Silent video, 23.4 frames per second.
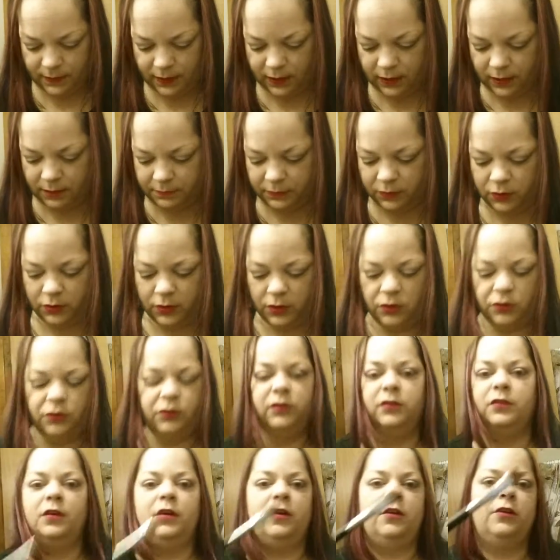And I'm going to
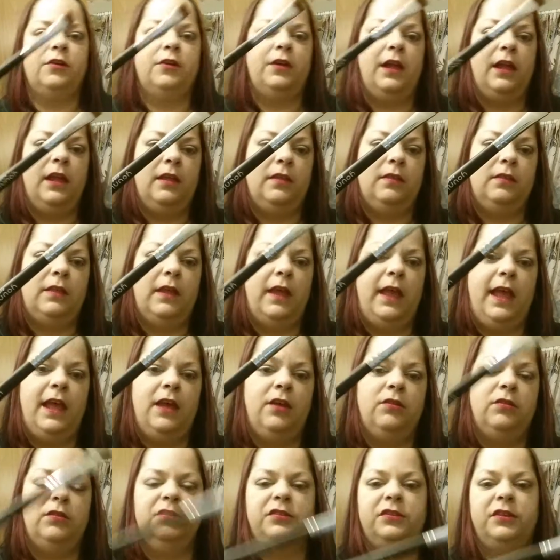use the
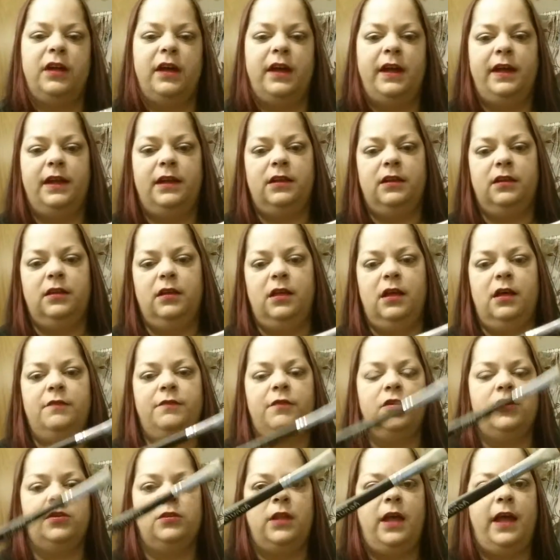angle side
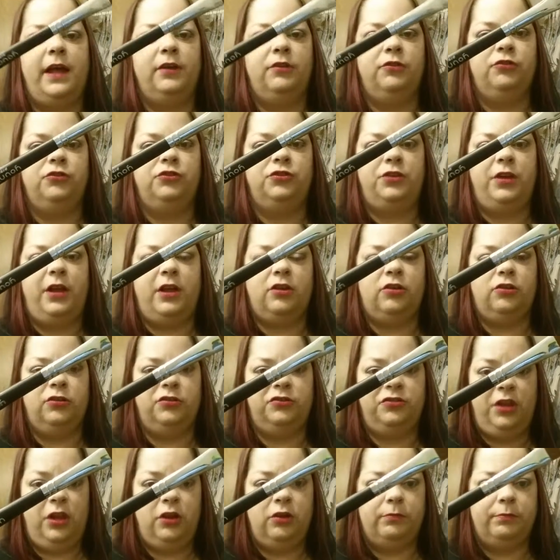of our liner
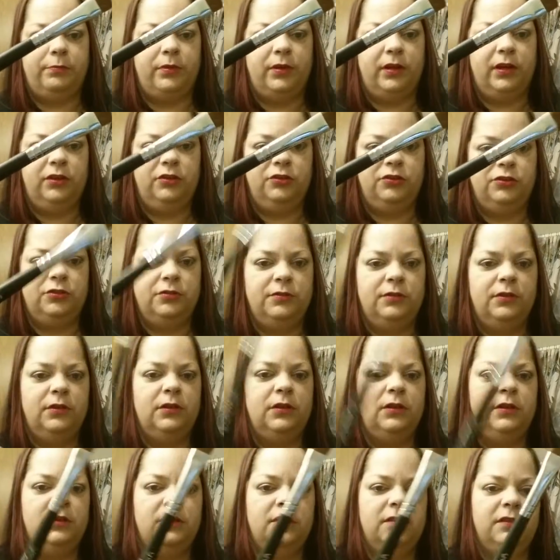shader brush.
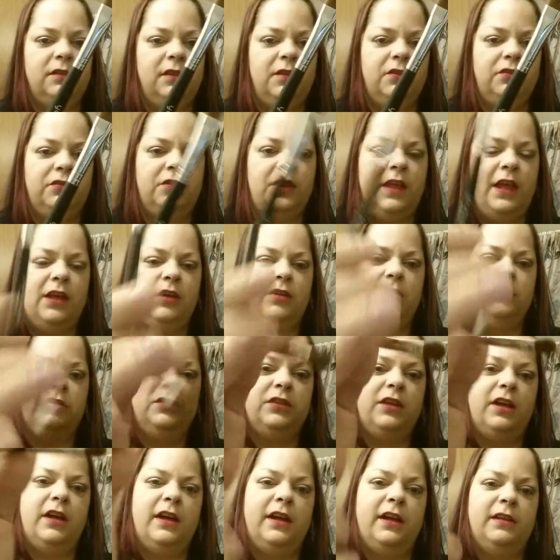See, there's the angle
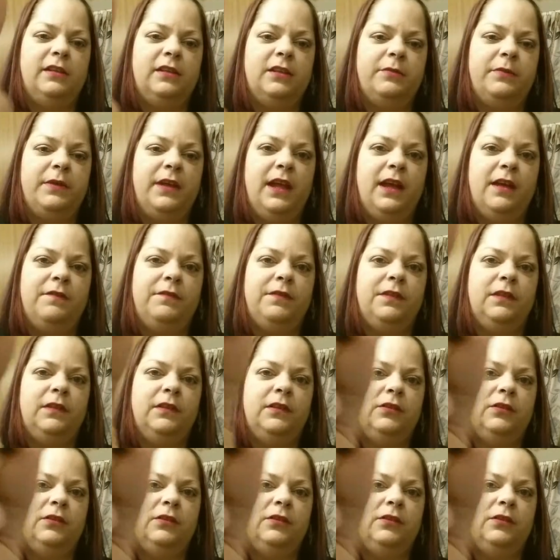side, then we have the